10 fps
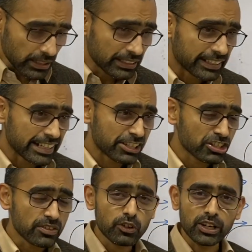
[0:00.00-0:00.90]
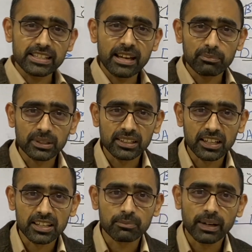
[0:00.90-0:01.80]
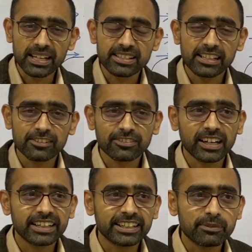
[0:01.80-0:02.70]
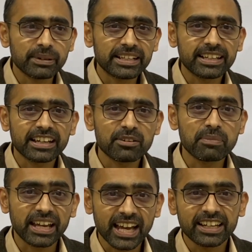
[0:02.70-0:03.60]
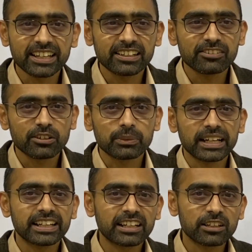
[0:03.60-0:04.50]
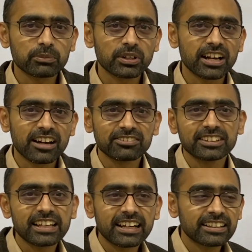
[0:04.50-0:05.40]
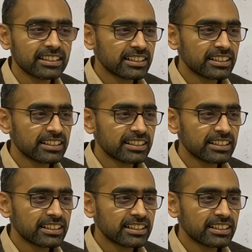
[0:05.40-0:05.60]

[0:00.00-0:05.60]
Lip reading: direction. For example, myself, I did BTech in mechanical from IIT Kharagpur, and after that,